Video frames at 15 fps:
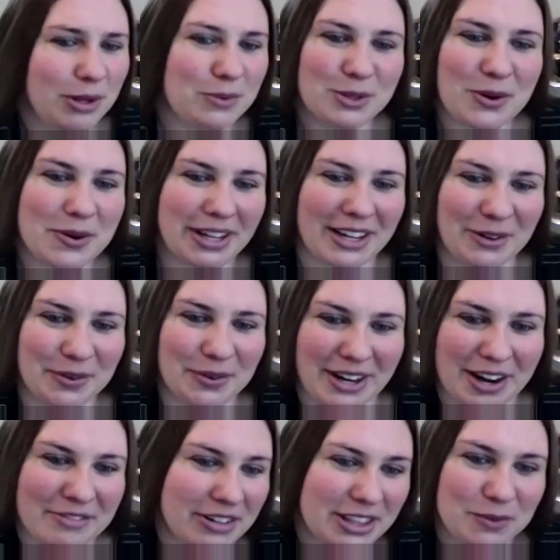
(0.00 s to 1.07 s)
nobody was going
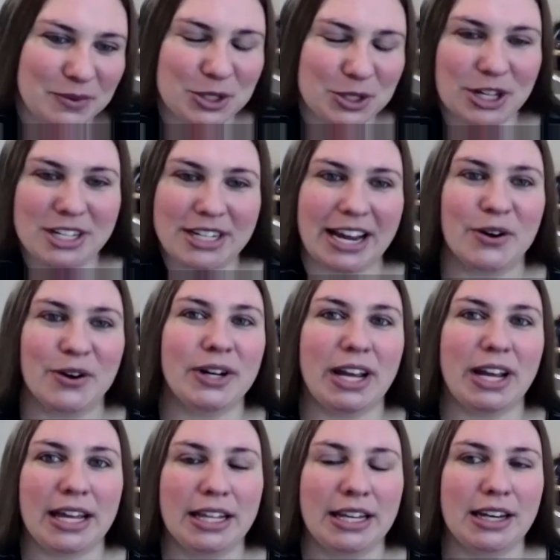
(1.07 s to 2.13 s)
anywhere. Everything was shut
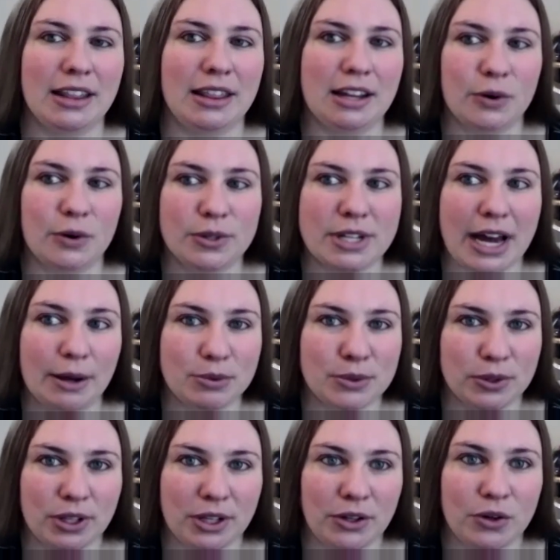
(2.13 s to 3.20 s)
down and there
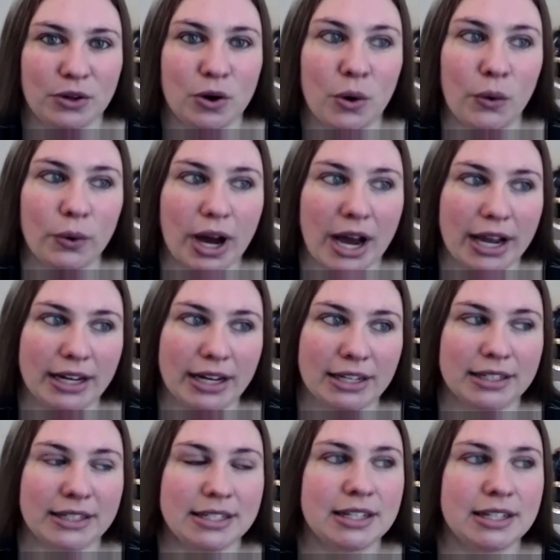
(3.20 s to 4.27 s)
was absolutely no
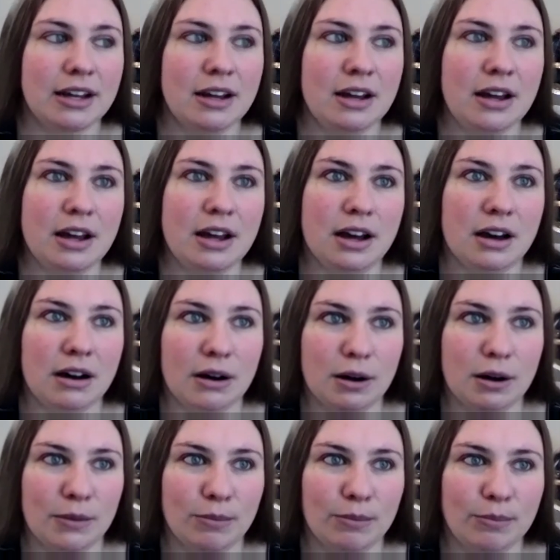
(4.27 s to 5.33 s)
guidance.
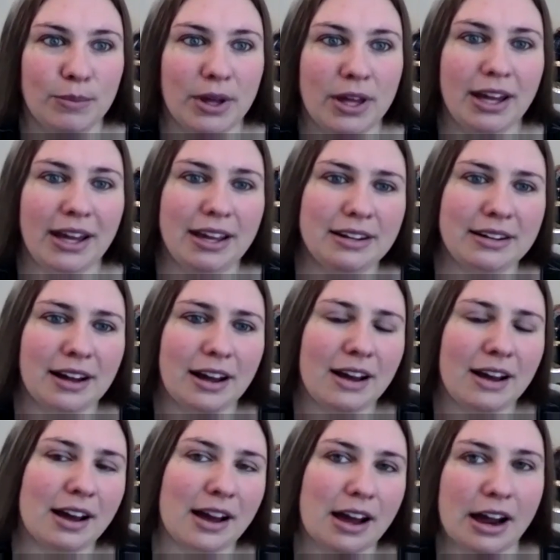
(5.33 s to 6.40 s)

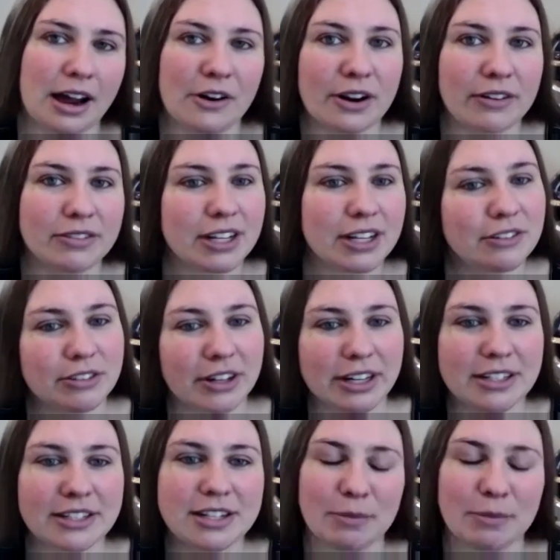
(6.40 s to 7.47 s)
And I don't have a
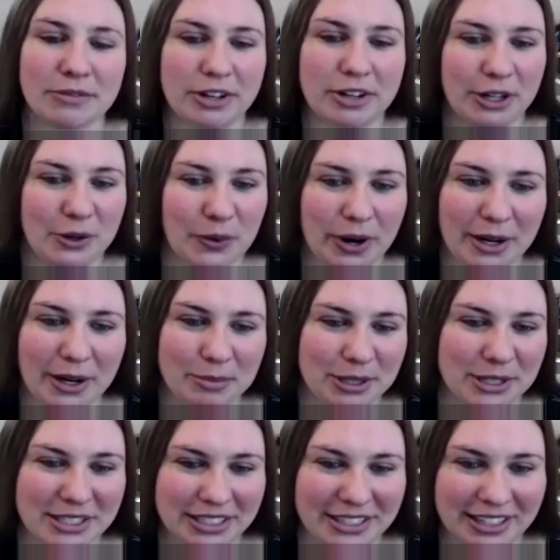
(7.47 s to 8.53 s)
ton of friends. I'm a very
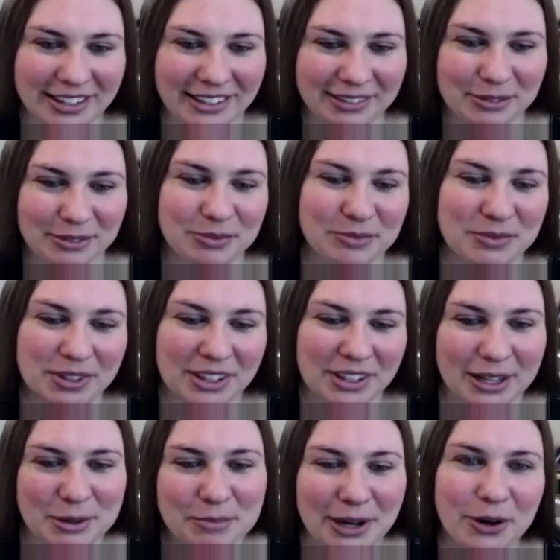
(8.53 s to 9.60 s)
quiet person. I
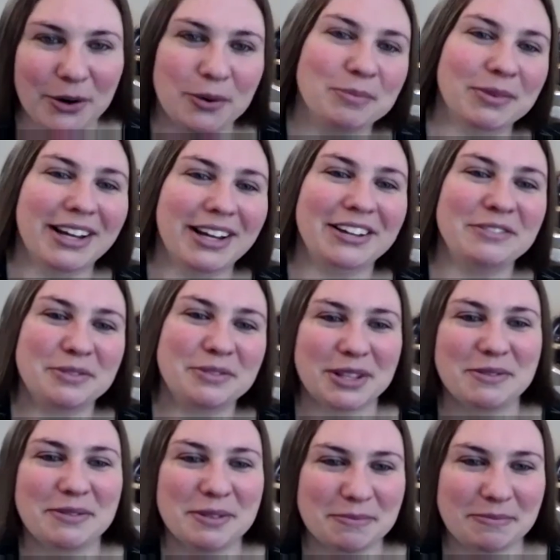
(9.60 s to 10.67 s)
like my home
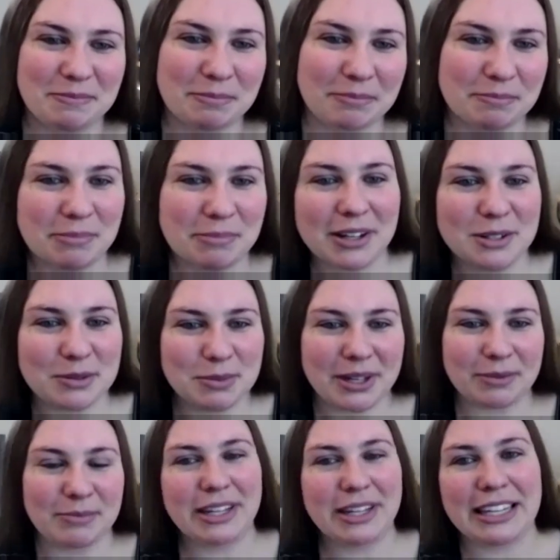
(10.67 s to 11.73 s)
life with my
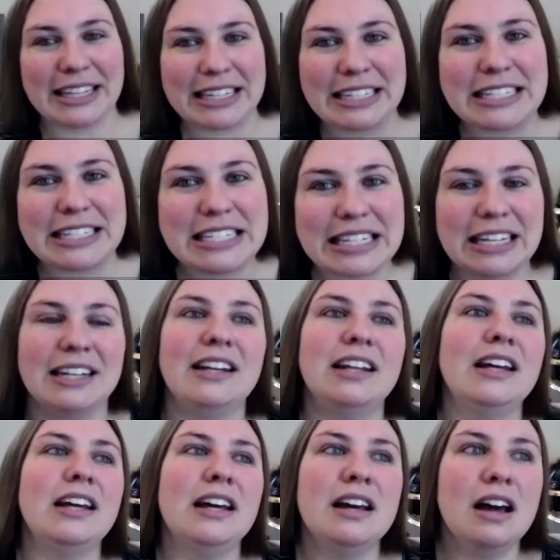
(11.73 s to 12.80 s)
husband and my kids.
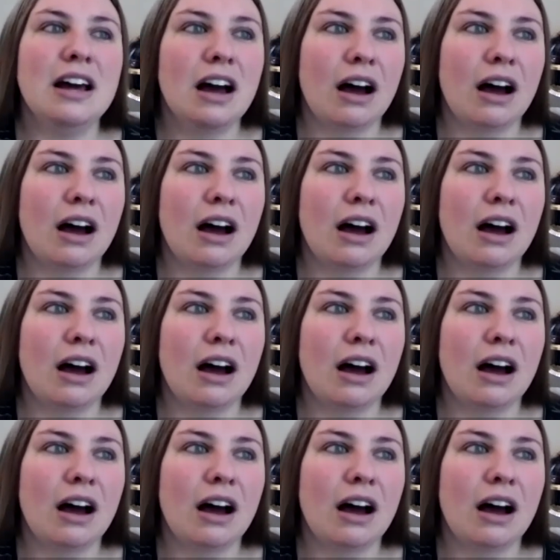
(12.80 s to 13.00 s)
And